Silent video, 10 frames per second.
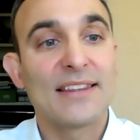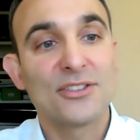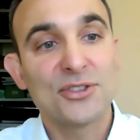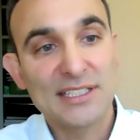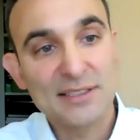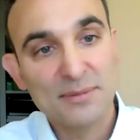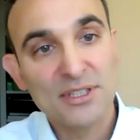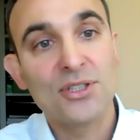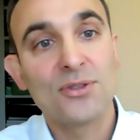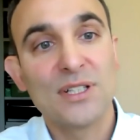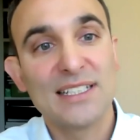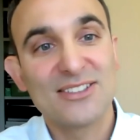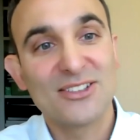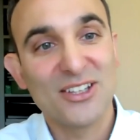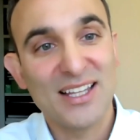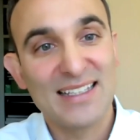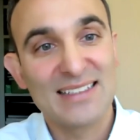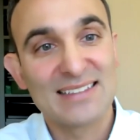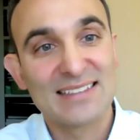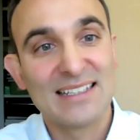the transmission rates are
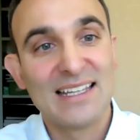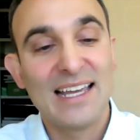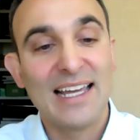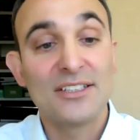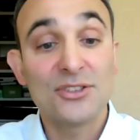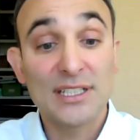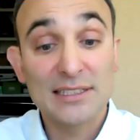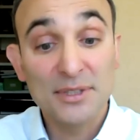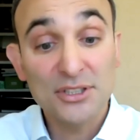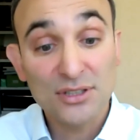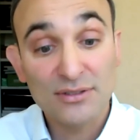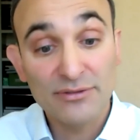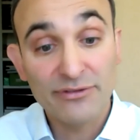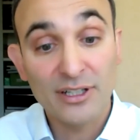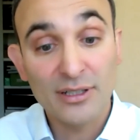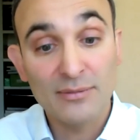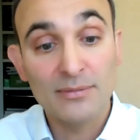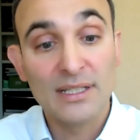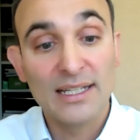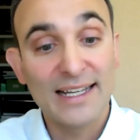less, and the transmission
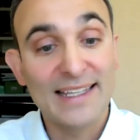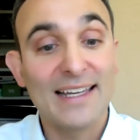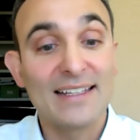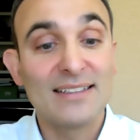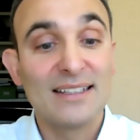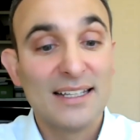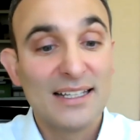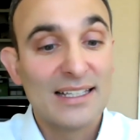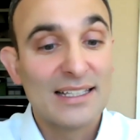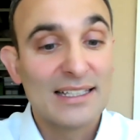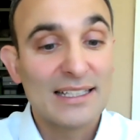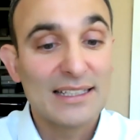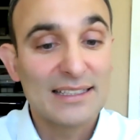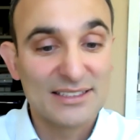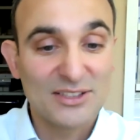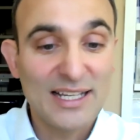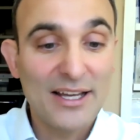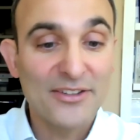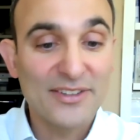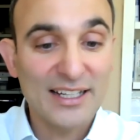from, again, so now
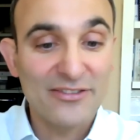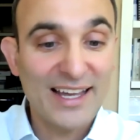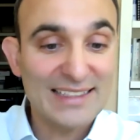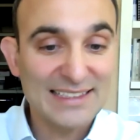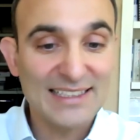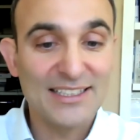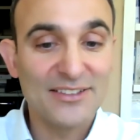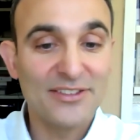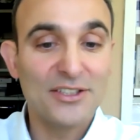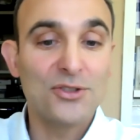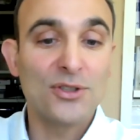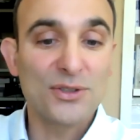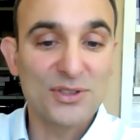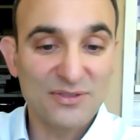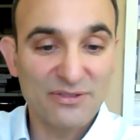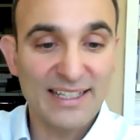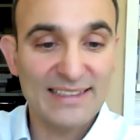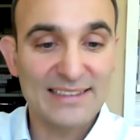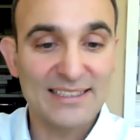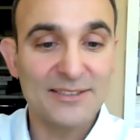you've got a vaccinated individual who's
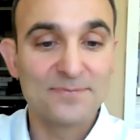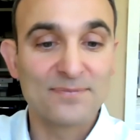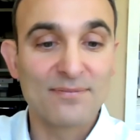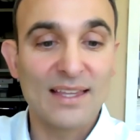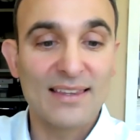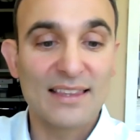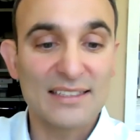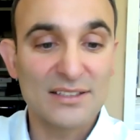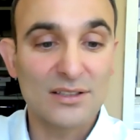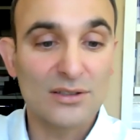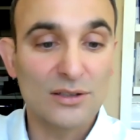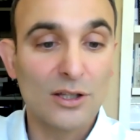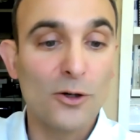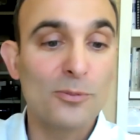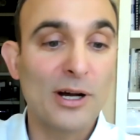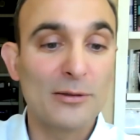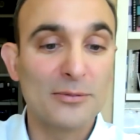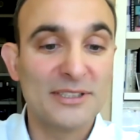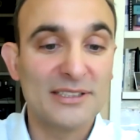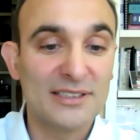infected, this low
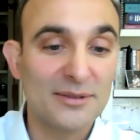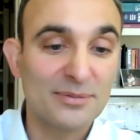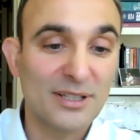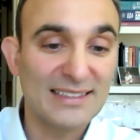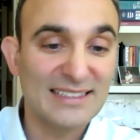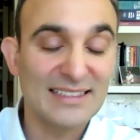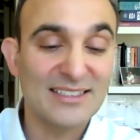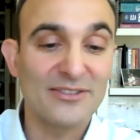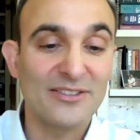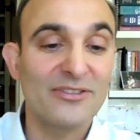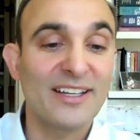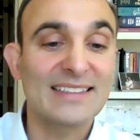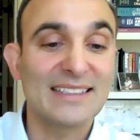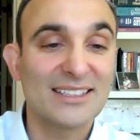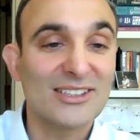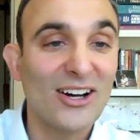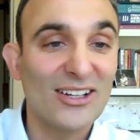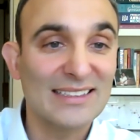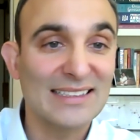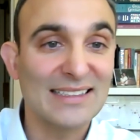probability process of infecting a
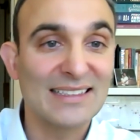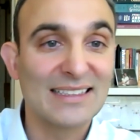colleague.